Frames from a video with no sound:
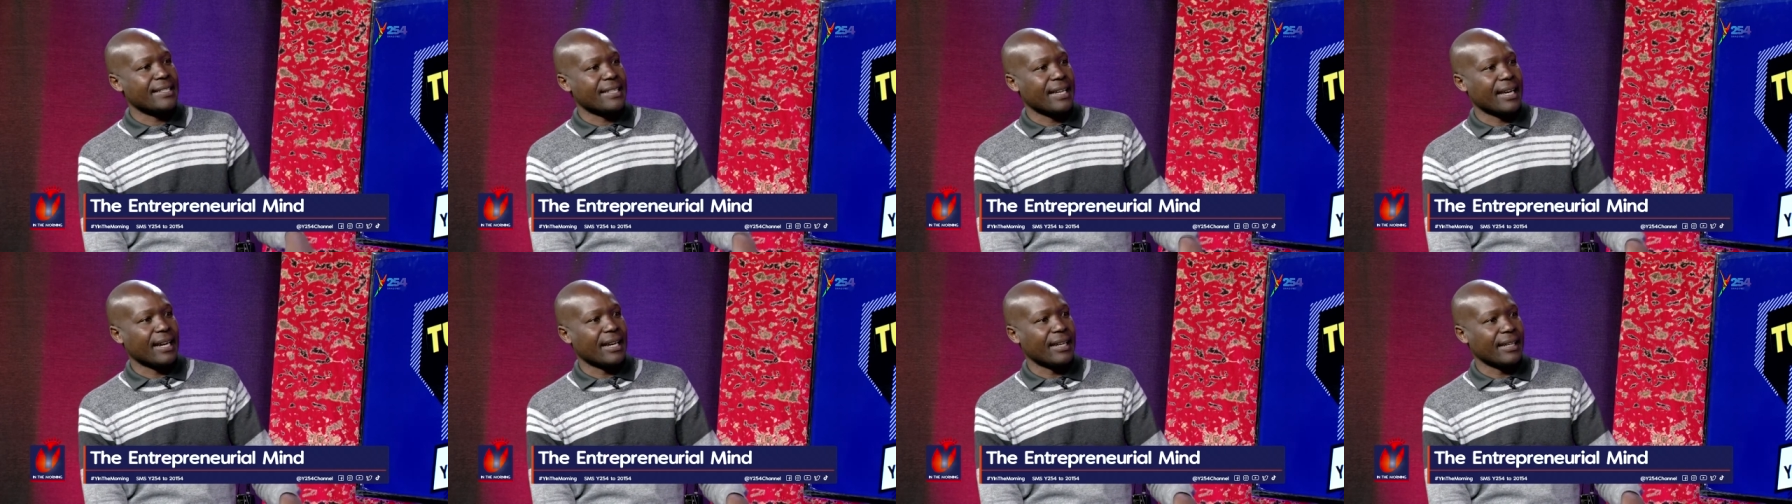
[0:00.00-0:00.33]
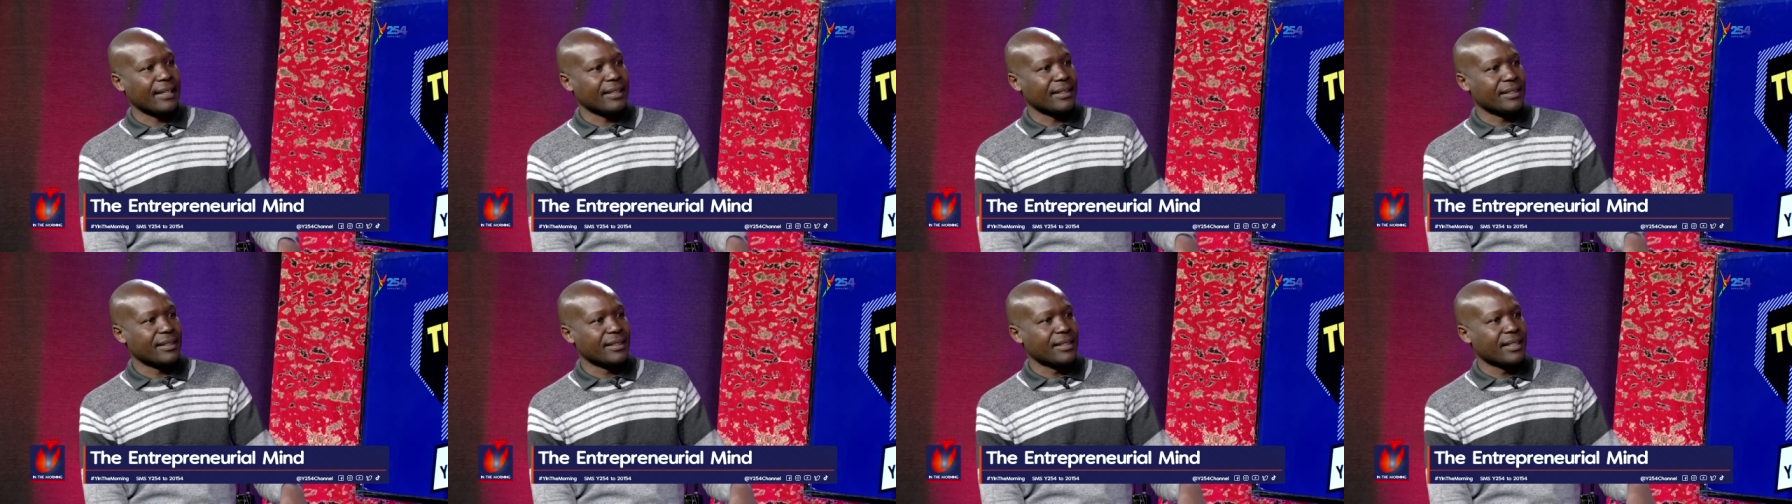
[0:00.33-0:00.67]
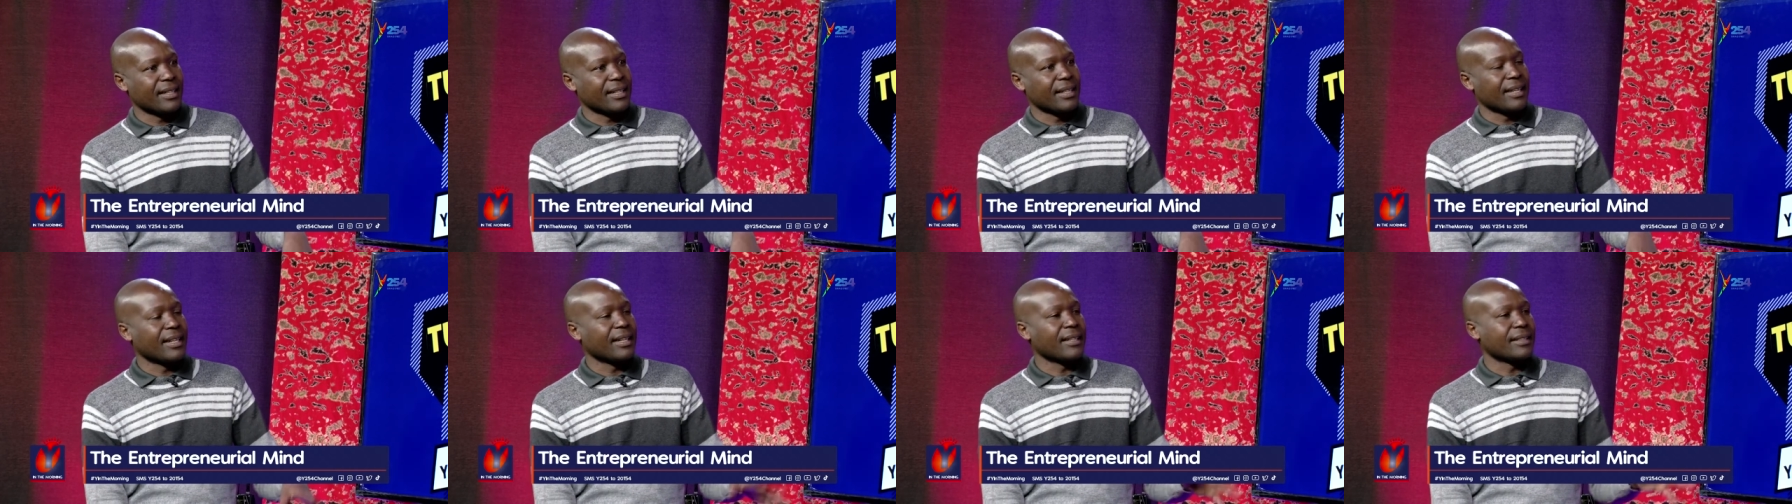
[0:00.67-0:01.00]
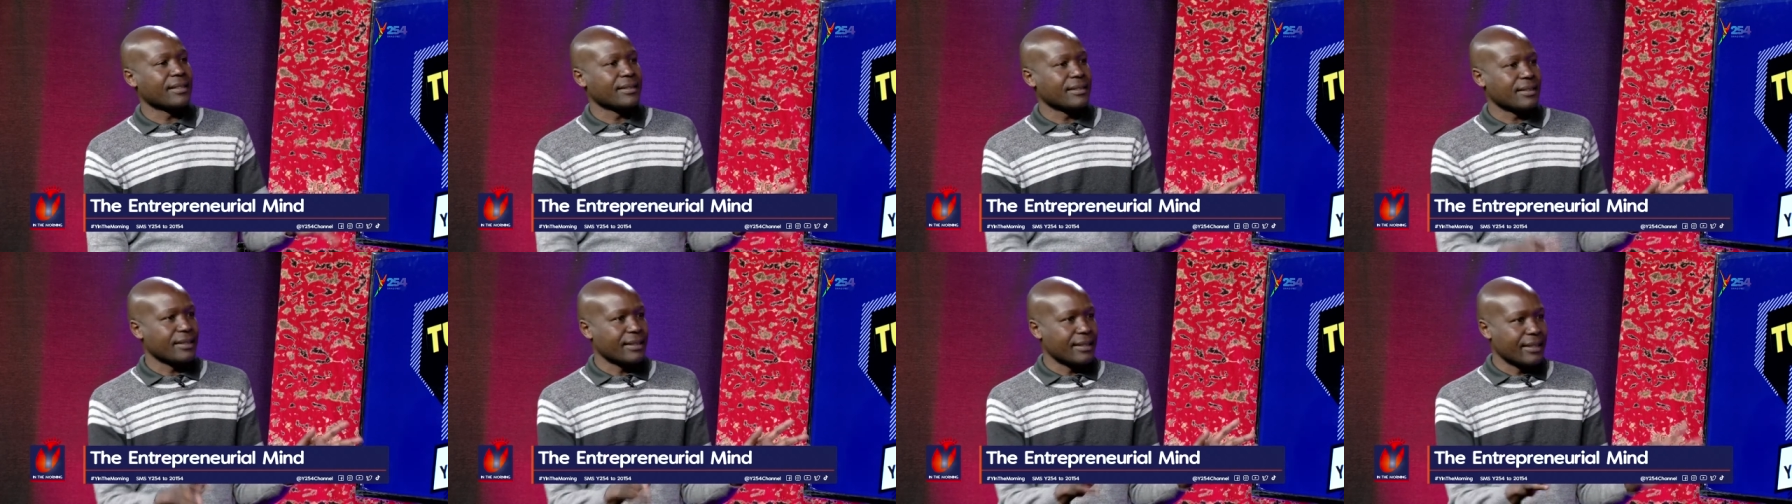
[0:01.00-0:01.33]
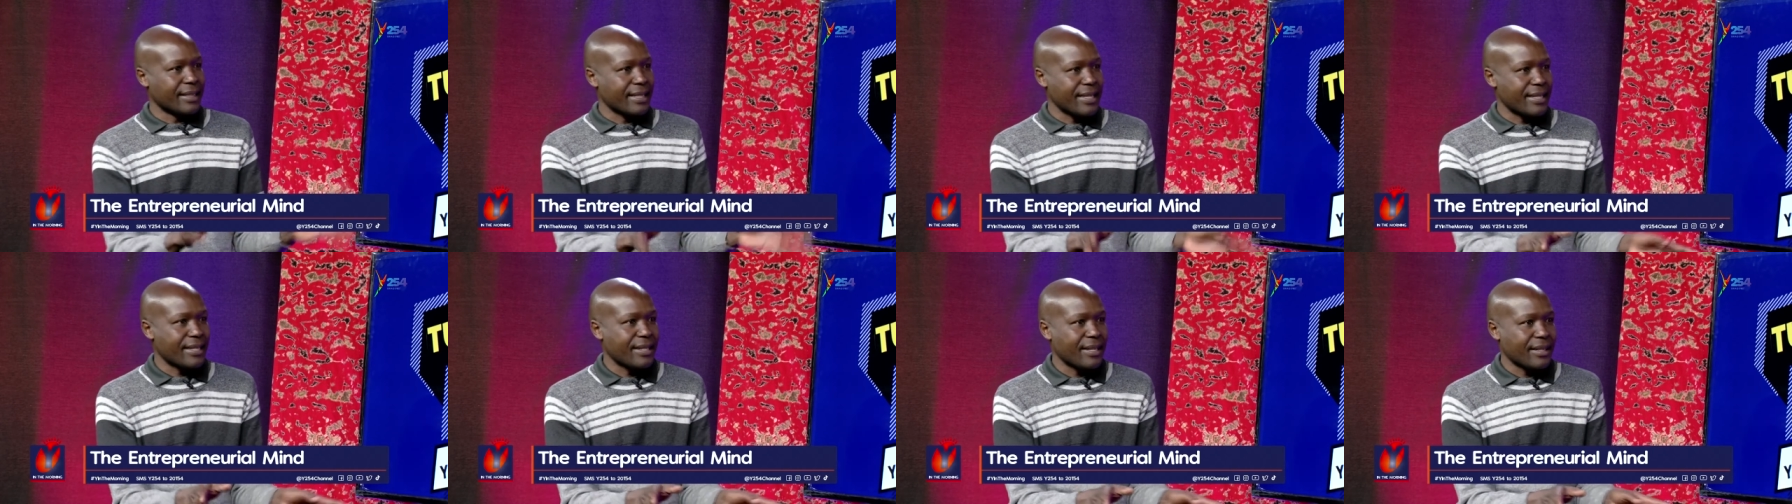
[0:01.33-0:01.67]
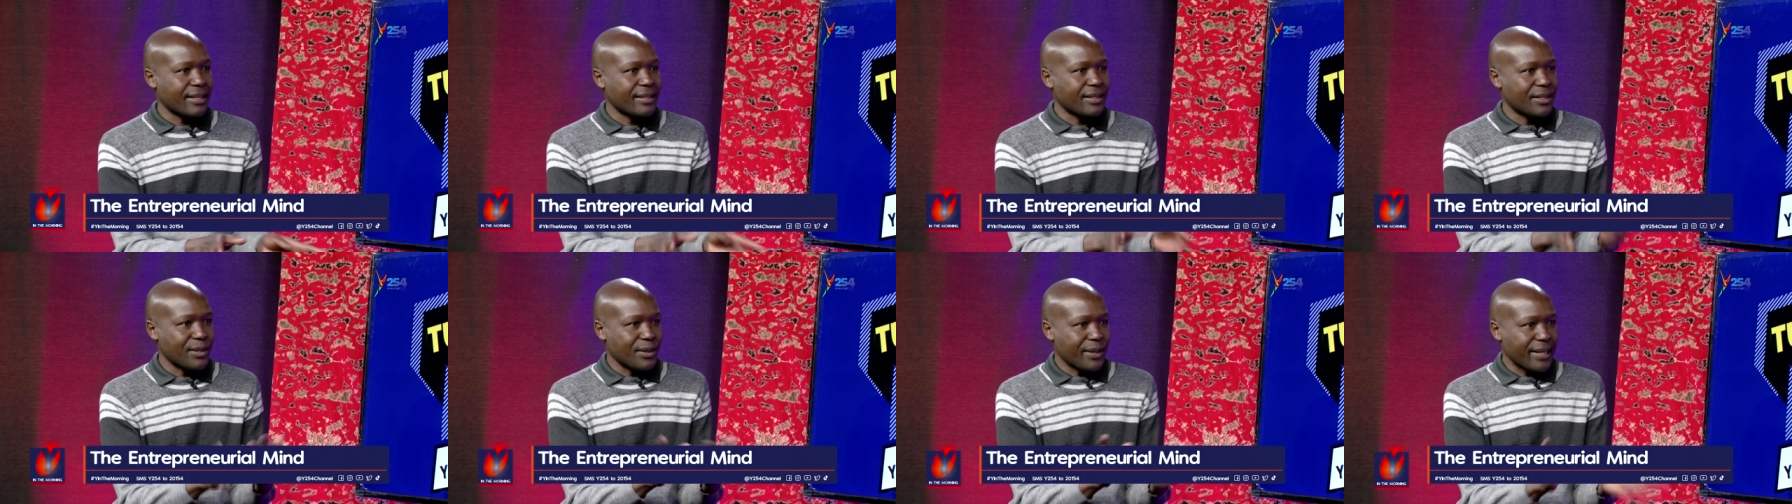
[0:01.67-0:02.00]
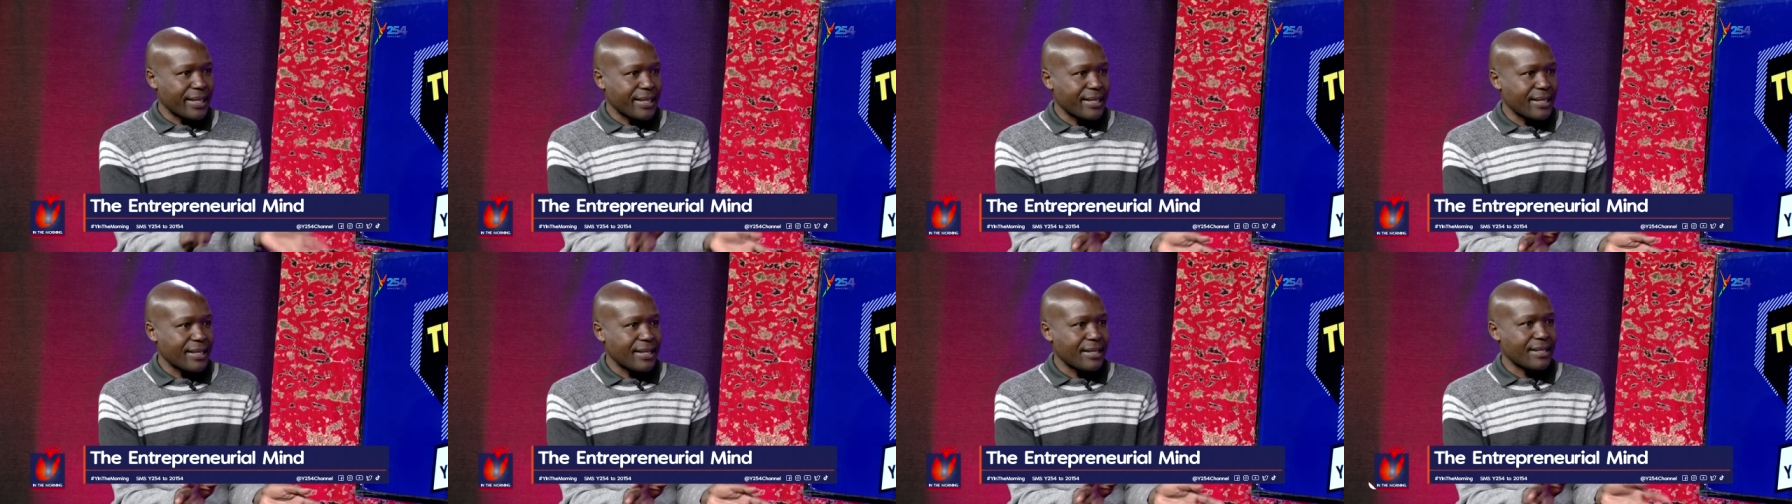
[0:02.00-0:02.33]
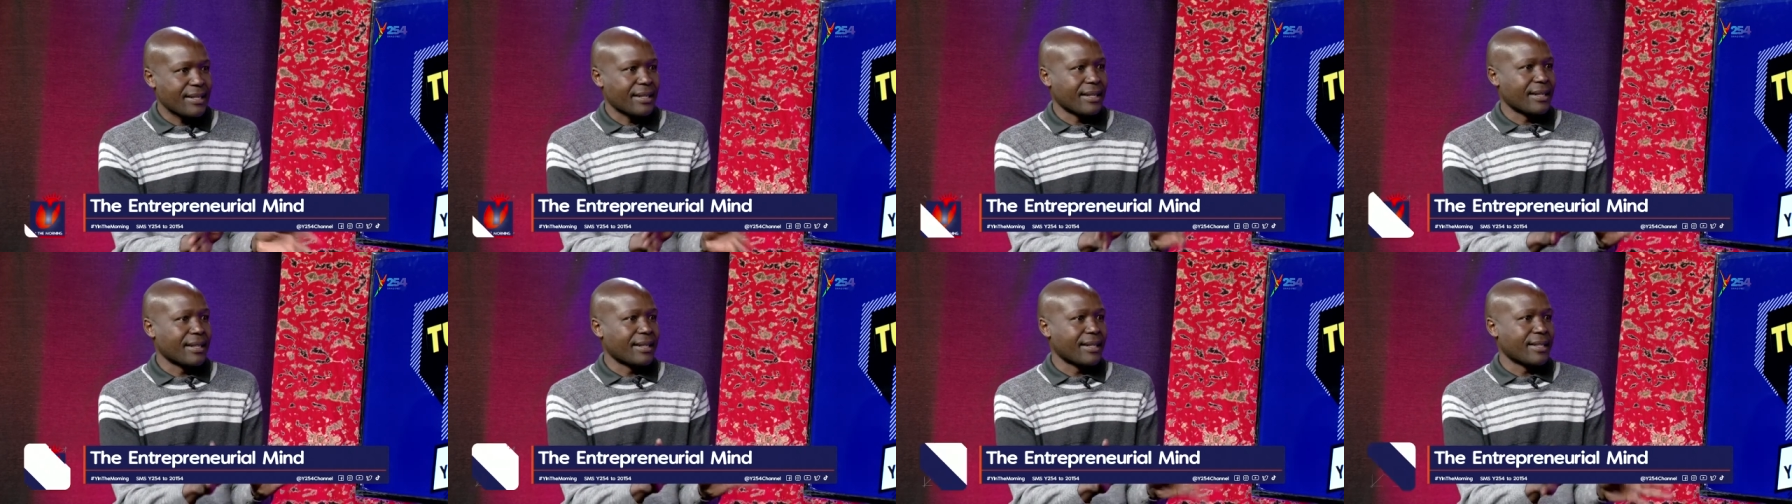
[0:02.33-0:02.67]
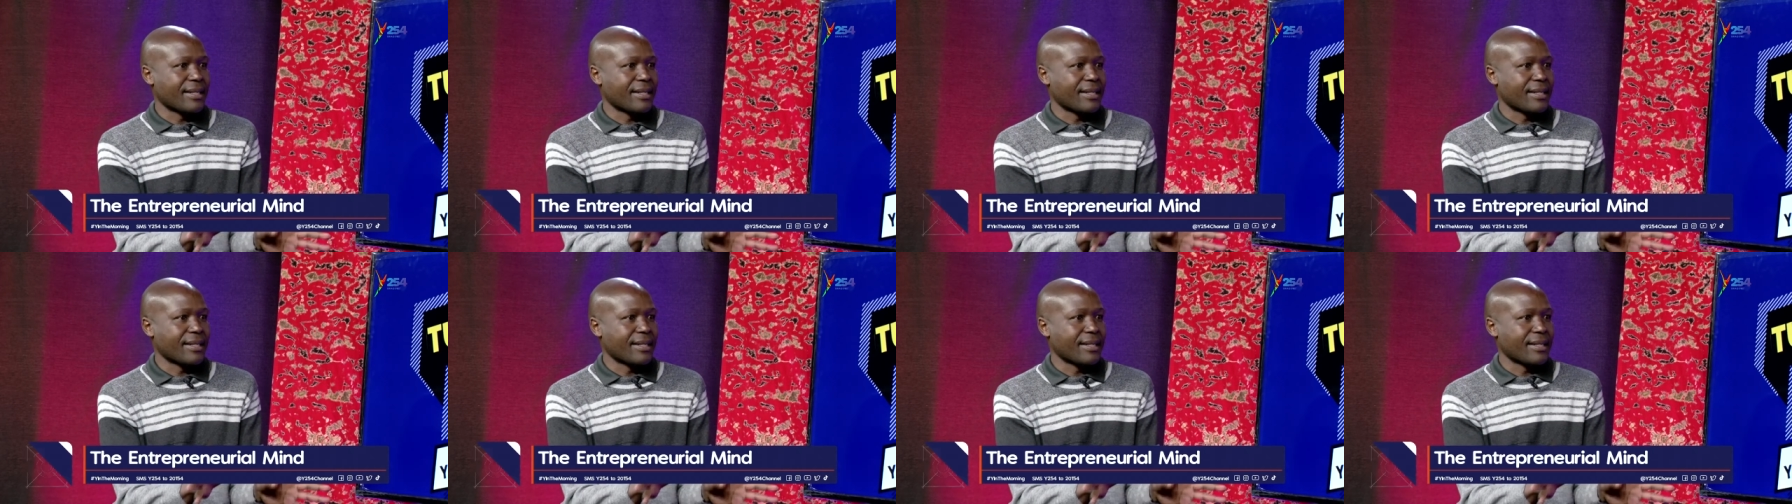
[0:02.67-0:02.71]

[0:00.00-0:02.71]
selling decent dresses and